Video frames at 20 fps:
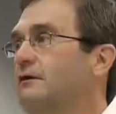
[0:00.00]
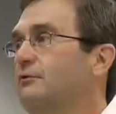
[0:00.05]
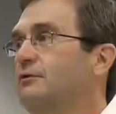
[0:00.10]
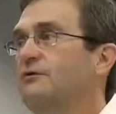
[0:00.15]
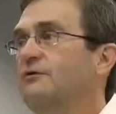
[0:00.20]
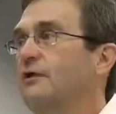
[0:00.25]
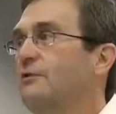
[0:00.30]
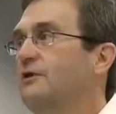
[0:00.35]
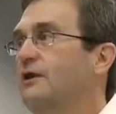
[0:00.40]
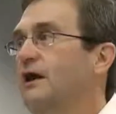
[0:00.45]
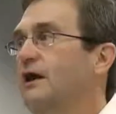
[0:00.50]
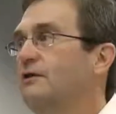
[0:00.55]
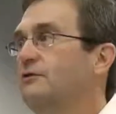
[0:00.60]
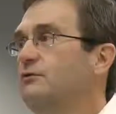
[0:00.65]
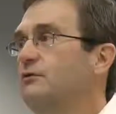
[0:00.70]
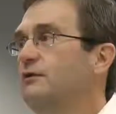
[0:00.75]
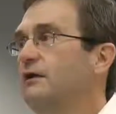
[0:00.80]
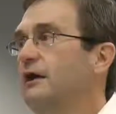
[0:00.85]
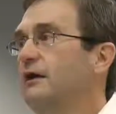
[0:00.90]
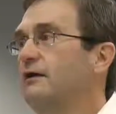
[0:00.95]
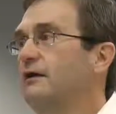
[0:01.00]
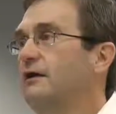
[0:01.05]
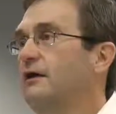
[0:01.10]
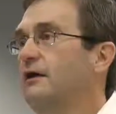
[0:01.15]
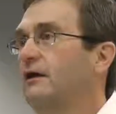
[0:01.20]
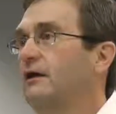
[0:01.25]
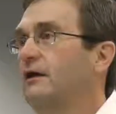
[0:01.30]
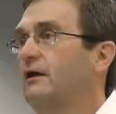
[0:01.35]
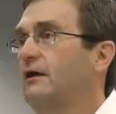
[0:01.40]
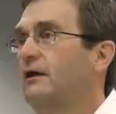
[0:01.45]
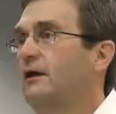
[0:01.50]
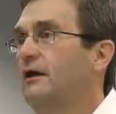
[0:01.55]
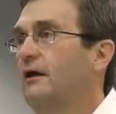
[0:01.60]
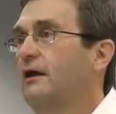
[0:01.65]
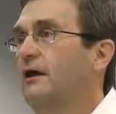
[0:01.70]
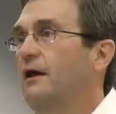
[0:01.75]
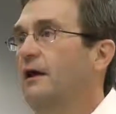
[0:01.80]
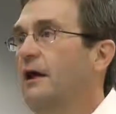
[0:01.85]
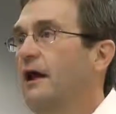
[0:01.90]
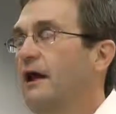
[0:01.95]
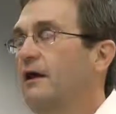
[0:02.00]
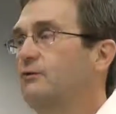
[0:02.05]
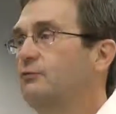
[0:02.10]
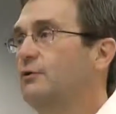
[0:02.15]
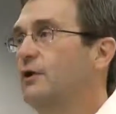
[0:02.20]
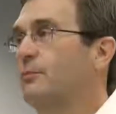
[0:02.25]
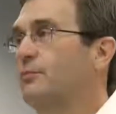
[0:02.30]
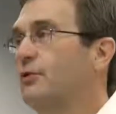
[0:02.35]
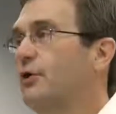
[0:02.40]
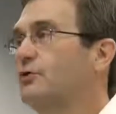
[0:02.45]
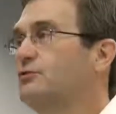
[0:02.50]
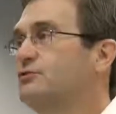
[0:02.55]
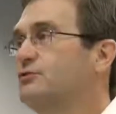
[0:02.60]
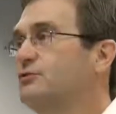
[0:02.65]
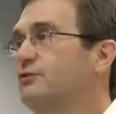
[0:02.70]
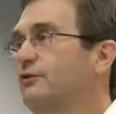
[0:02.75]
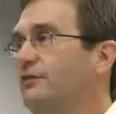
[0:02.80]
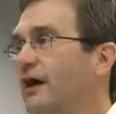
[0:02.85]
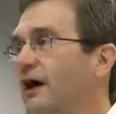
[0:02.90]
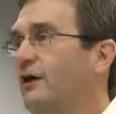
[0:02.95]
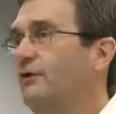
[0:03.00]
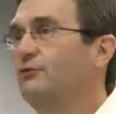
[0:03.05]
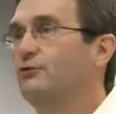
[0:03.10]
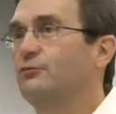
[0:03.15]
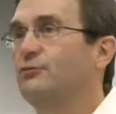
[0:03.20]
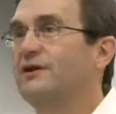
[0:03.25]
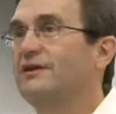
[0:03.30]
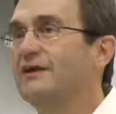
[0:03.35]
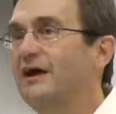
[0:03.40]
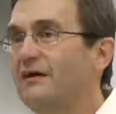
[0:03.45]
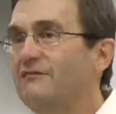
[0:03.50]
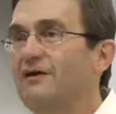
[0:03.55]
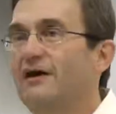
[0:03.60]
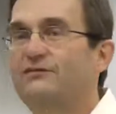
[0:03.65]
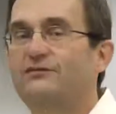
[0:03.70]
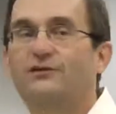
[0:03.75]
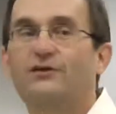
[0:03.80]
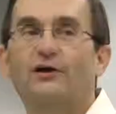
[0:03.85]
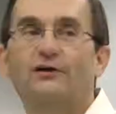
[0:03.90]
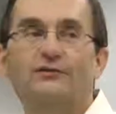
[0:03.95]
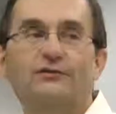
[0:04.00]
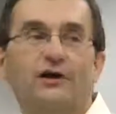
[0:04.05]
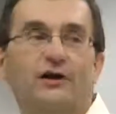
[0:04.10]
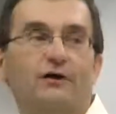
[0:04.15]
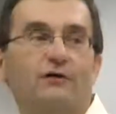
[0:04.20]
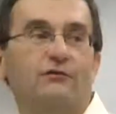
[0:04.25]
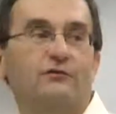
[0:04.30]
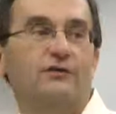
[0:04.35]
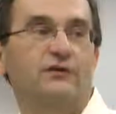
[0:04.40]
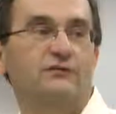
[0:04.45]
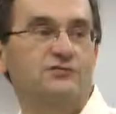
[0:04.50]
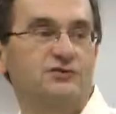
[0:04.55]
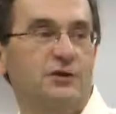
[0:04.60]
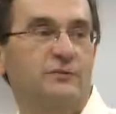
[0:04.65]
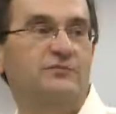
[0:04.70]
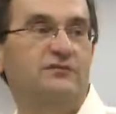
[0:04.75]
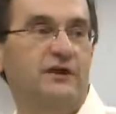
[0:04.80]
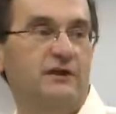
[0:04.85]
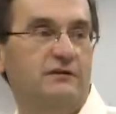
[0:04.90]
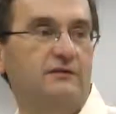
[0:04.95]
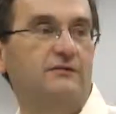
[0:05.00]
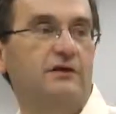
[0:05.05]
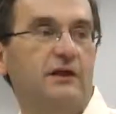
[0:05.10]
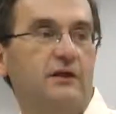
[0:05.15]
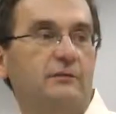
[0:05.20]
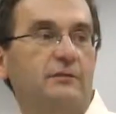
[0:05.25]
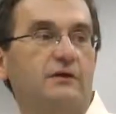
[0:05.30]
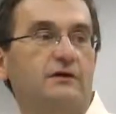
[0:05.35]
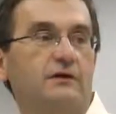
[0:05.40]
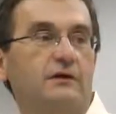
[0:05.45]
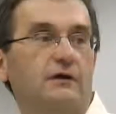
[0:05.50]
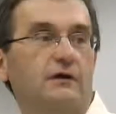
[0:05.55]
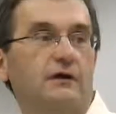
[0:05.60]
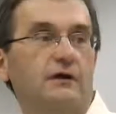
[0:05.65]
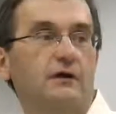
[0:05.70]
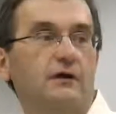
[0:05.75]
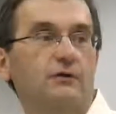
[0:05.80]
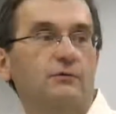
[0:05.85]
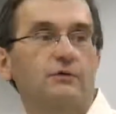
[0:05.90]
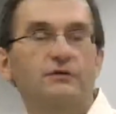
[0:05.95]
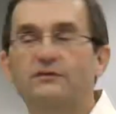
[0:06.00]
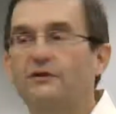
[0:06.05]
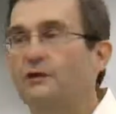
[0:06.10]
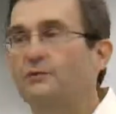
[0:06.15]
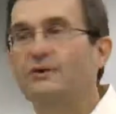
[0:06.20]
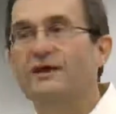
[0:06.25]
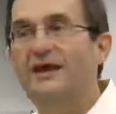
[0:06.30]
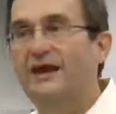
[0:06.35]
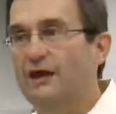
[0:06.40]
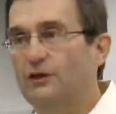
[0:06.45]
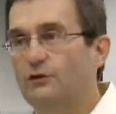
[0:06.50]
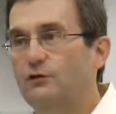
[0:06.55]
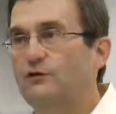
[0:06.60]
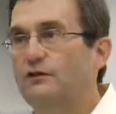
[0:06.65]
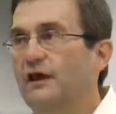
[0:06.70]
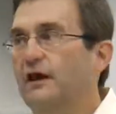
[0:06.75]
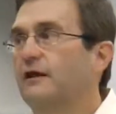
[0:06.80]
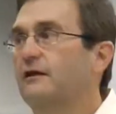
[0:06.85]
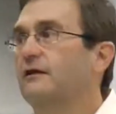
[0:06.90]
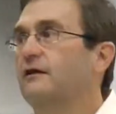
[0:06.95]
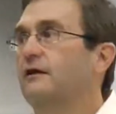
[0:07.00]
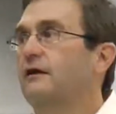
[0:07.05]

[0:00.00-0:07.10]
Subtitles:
We said we can't do that. As we approached 2000, we divested ourselves of chipset development. We said we can't do that.